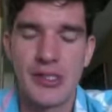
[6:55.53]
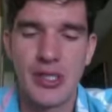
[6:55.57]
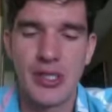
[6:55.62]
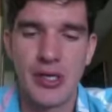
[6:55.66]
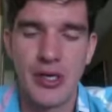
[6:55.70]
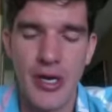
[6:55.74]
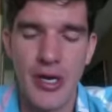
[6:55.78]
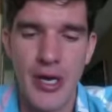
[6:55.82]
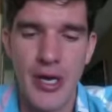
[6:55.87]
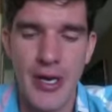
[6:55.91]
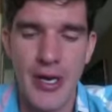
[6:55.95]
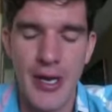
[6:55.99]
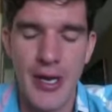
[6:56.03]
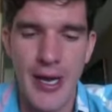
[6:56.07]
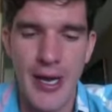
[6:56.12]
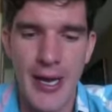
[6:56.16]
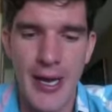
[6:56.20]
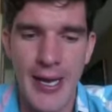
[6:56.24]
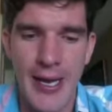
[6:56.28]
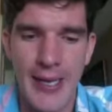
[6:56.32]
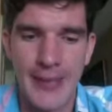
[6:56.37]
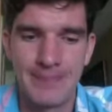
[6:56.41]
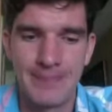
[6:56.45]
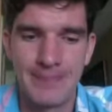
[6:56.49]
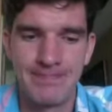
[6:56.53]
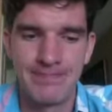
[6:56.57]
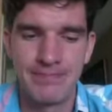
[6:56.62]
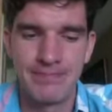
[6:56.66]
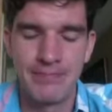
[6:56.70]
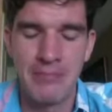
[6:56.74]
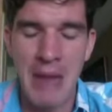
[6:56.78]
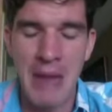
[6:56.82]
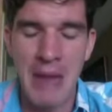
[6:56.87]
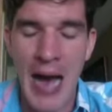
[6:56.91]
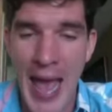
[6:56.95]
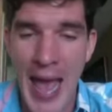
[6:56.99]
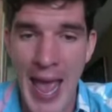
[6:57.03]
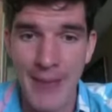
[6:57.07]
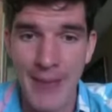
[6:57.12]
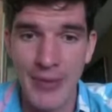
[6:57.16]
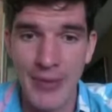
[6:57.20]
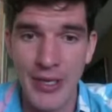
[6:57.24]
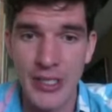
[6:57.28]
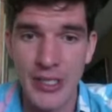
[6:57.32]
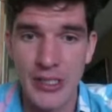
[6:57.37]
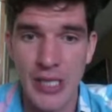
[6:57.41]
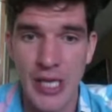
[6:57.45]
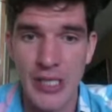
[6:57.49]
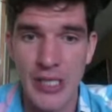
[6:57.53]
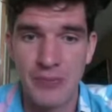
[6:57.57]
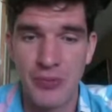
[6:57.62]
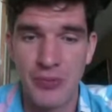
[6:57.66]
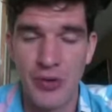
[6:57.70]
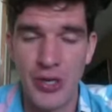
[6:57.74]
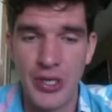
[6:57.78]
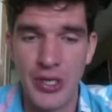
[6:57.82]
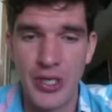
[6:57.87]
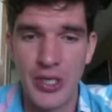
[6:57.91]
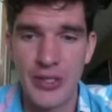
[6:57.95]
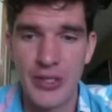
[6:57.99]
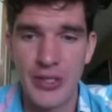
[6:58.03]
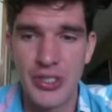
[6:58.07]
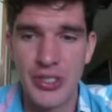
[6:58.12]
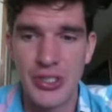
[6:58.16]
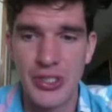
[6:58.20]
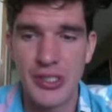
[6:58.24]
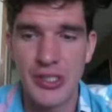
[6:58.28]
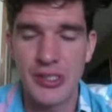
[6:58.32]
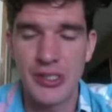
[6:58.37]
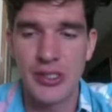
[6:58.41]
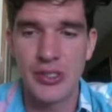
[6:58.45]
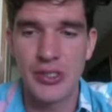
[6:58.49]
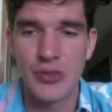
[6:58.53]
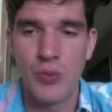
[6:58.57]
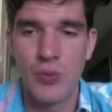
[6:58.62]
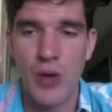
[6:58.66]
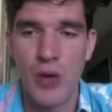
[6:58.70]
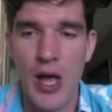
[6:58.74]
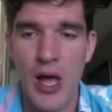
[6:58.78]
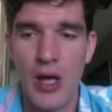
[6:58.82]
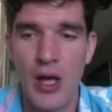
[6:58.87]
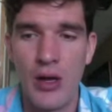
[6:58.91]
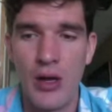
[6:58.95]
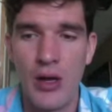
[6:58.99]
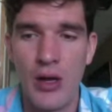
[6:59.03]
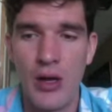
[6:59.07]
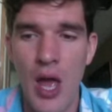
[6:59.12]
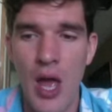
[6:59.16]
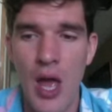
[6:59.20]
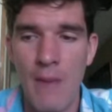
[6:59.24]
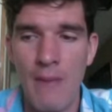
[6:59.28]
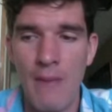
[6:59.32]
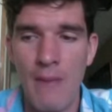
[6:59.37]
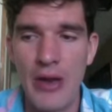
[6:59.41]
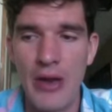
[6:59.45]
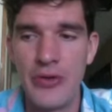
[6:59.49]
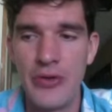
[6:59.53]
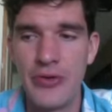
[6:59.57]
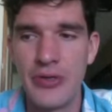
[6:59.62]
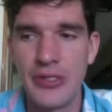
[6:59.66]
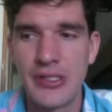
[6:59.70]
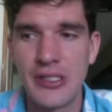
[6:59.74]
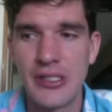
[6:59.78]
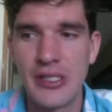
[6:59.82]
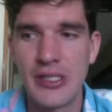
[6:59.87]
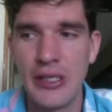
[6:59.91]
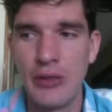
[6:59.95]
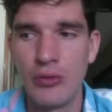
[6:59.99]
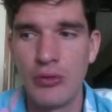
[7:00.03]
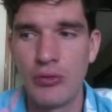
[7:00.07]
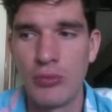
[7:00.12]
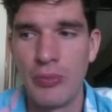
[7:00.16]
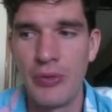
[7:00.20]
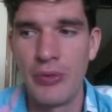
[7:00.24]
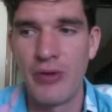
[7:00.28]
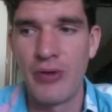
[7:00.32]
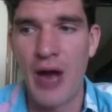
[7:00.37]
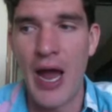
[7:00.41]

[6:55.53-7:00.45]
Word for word: good. Um, Miami is, is pretty good this season as well. Uh, UNC will be